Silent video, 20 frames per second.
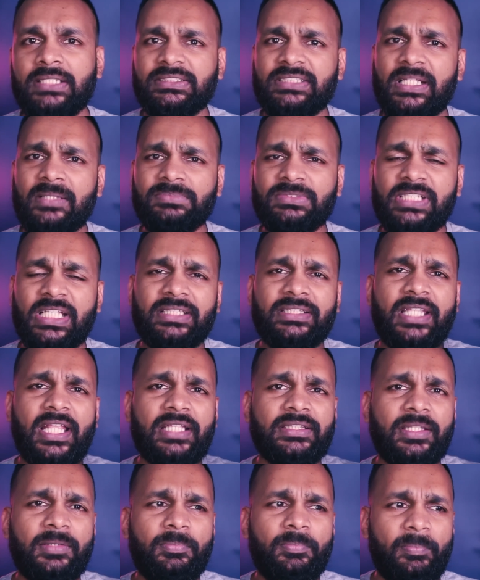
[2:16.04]
Some said
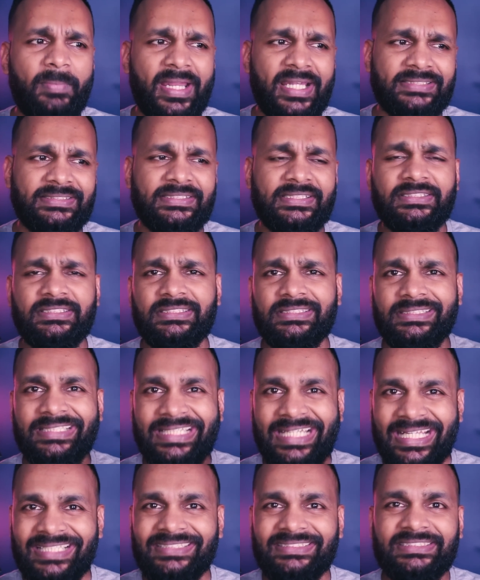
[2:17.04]
that the medicines
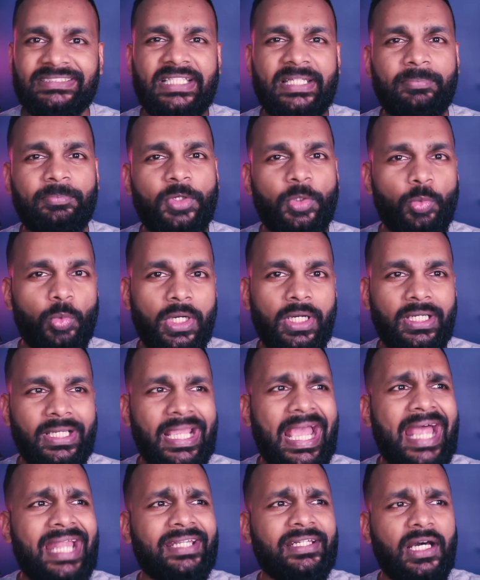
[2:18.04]
didn't seem to work
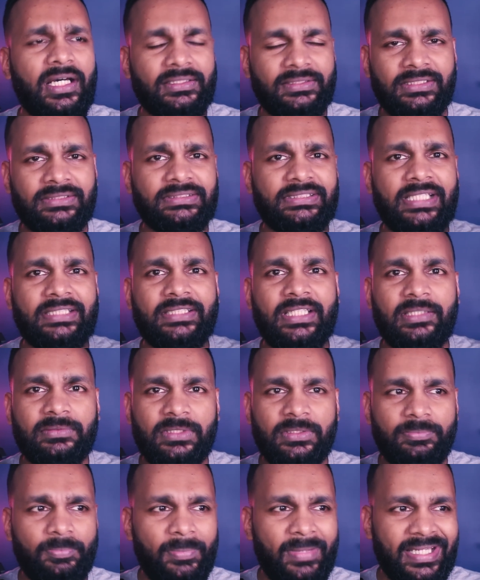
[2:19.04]
and others said that
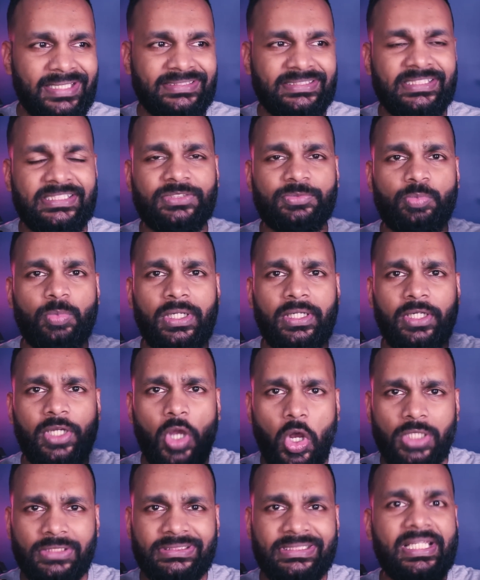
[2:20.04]
the medicines were
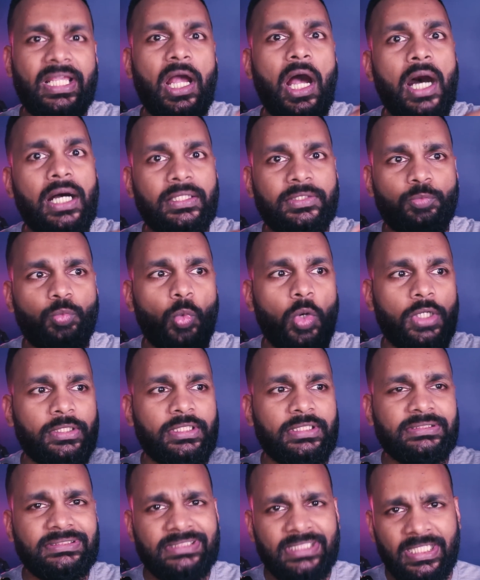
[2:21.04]
causing
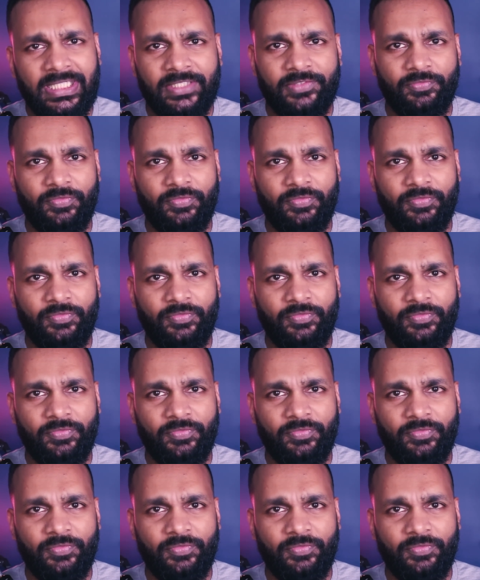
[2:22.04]
unwanted side